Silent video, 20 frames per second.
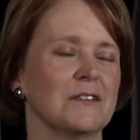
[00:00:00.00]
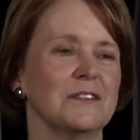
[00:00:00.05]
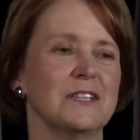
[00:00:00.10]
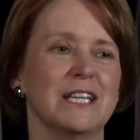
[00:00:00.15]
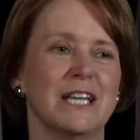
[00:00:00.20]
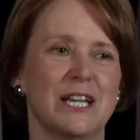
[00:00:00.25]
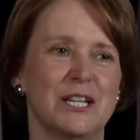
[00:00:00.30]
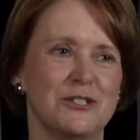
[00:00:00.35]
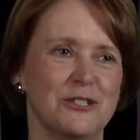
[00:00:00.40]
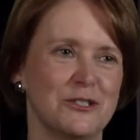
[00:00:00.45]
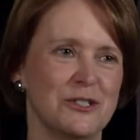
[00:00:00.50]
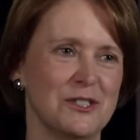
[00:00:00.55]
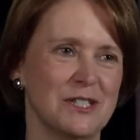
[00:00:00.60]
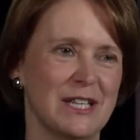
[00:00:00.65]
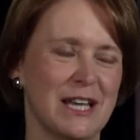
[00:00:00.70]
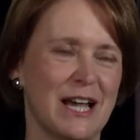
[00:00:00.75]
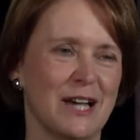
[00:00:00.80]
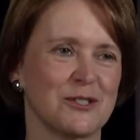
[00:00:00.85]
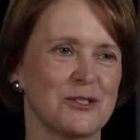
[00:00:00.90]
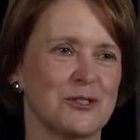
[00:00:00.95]
the
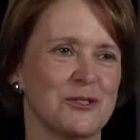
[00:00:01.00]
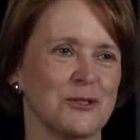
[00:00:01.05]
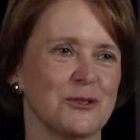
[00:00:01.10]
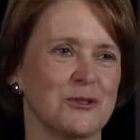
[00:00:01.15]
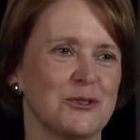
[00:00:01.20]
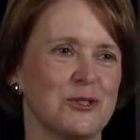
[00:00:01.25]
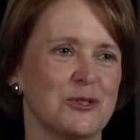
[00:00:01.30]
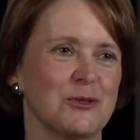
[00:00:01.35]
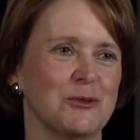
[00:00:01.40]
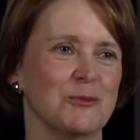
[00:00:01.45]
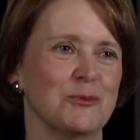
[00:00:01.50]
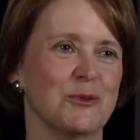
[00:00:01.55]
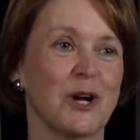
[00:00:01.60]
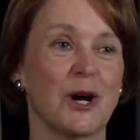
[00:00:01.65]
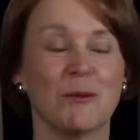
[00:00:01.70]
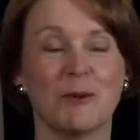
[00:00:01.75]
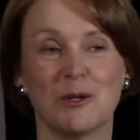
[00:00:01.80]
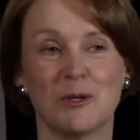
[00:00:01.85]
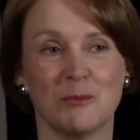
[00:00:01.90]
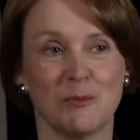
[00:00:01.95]
agency asked her to
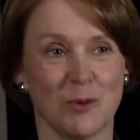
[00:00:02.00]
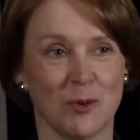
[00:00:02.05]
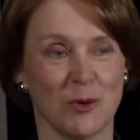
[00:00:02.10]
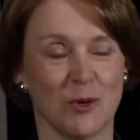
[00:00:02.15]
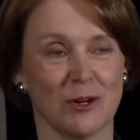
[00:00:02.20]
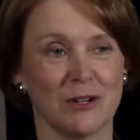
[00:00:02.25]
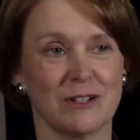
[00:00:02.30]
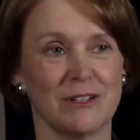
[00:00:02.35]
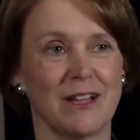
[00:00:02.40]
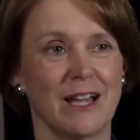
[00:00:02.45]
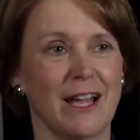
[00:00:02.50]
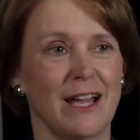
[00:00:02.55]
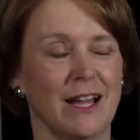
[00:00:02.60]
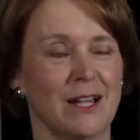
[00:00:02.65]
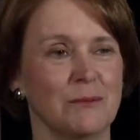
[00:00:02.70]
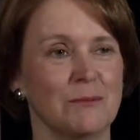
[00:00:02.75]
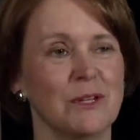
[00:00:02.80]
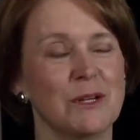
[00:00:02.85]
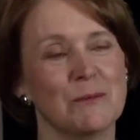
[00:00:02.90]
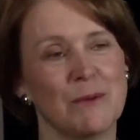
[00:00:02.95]
come on the board
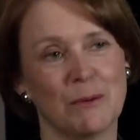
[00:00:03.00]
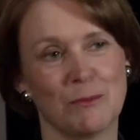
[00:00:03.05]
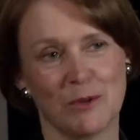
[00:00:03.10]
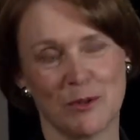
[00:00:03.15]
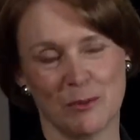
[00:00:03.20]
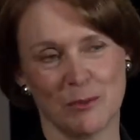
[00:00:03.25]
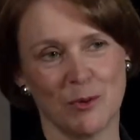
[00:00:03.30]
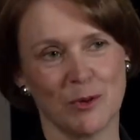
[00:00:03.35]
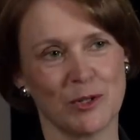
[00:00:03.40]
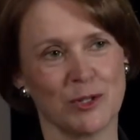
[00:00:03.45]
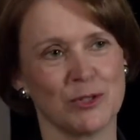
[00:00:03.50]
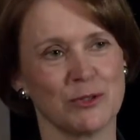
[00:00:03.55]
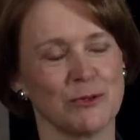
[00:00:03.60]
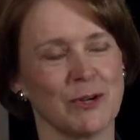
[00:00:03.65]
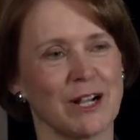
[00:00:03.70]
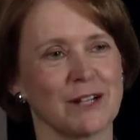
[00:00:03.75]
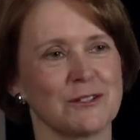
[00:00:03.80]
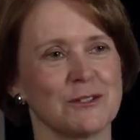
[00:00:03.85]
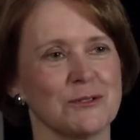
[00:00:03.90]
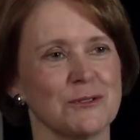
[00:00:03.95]
and be a member of the board of
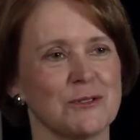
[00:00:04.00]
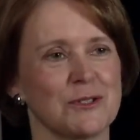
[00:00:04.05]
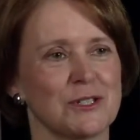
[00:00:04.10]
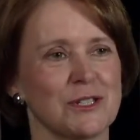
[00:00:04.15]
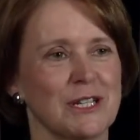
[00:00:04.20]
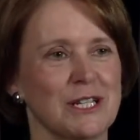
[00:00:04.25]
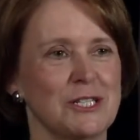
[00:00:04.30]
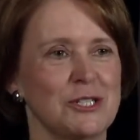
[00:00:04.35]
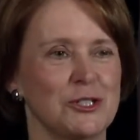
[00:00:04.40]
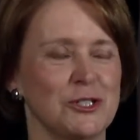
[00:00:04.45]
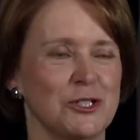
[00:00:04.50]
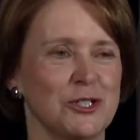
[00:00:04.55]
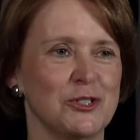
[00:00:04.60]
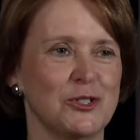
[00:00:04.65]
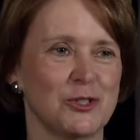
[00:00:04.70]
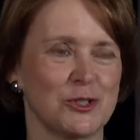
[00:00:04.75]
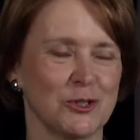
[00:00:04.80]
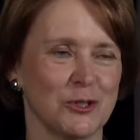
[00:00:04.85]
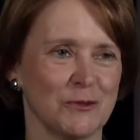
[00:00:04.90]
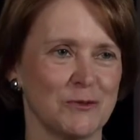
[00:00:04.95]
directors, and she
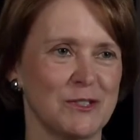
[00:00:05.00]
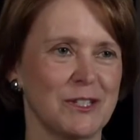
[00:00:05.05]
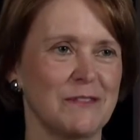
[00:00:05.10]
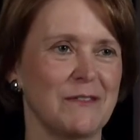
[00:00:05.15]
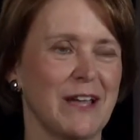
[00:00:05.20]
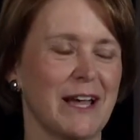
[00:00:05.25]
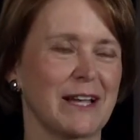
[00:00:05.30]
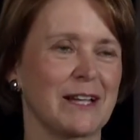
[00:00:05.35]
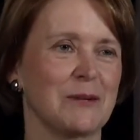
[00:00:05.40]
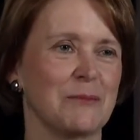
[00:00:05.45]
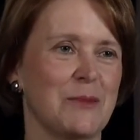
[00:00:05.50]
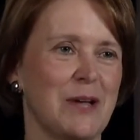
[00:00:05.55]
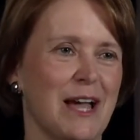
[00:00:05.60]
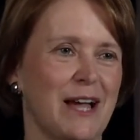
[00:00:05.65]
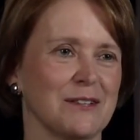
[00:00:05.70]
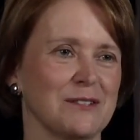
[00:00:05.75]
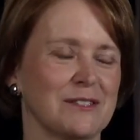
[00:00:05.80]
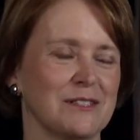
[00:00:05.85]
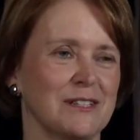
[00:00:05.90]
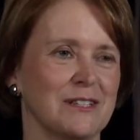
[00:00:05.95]
served in that
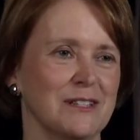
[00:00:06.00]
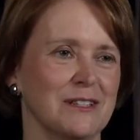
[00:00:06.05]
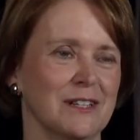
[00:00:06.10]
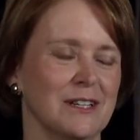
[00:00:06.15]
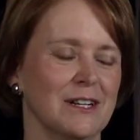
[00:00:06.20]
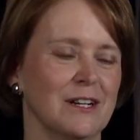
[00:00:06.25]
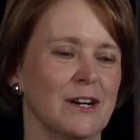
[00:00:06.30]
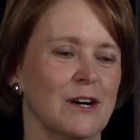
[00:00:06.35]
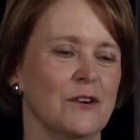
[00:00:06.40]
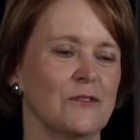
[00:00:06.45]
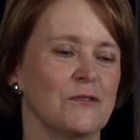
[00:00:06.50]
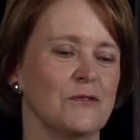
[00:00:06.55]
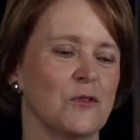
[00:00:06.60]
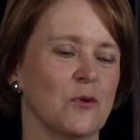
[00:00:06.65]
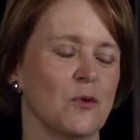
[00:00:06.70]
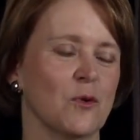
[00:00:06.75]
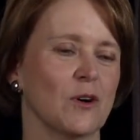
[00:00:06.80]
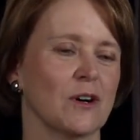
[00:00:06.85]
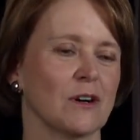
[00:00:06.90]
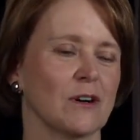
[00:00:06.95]
capacity
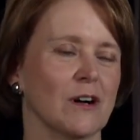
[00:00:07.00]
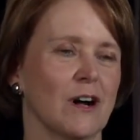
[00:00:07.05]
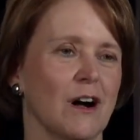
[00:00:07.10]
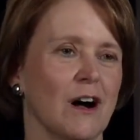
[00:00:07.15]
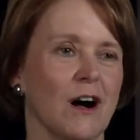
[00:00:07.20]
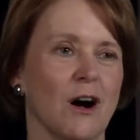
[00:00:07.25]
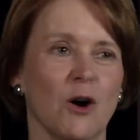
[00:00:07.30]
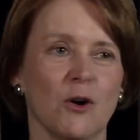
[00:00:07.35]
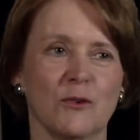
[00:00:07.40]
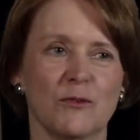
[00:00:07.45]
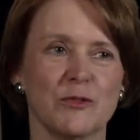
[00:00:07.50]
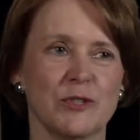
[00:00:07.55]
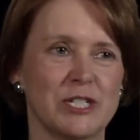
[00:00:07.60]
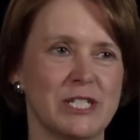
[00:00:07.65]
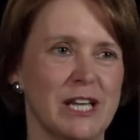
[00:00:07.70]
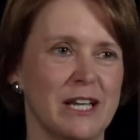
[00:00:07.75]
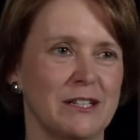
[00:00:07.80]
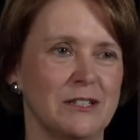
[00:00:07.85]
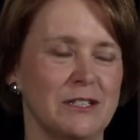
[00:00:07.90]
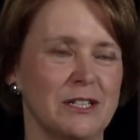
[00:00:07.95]
for over
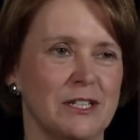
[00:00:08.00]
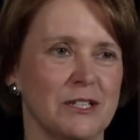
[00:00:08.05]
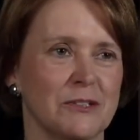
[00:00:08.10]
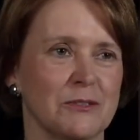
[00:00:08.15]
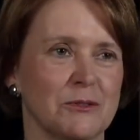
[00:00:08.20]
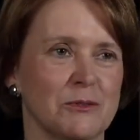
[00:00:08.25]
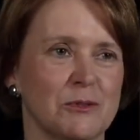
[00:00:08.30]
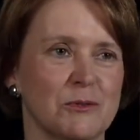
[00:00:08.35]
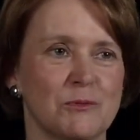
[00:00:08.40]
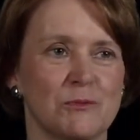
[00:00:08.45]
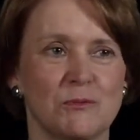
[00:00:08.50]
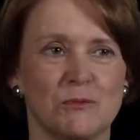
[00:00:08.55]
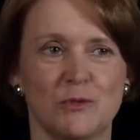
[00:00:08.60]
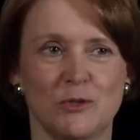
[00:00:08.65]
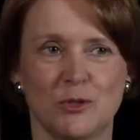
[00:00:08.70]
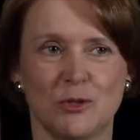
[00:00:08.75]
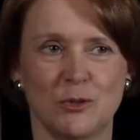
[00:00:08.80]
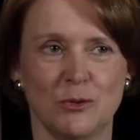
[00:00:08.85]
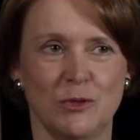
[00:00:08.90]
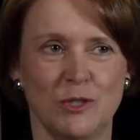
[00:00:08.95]
10 years,
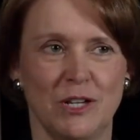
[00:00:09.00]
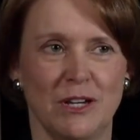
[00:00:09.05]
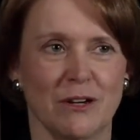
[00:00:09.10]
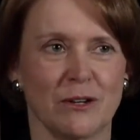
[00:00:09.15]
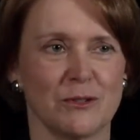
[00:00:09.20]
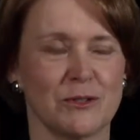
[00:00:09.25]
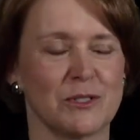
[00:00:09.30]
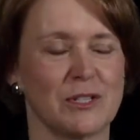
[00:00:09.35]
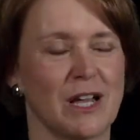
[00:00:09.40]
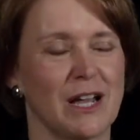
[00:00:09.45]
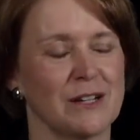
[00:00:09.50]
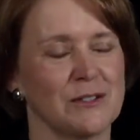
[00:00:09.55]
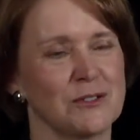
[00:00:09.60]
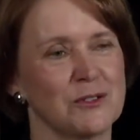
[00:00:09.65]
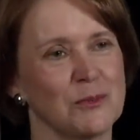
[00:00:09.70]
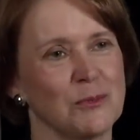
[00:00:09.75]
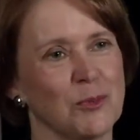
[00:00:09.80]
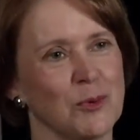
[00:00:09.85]
2 years as the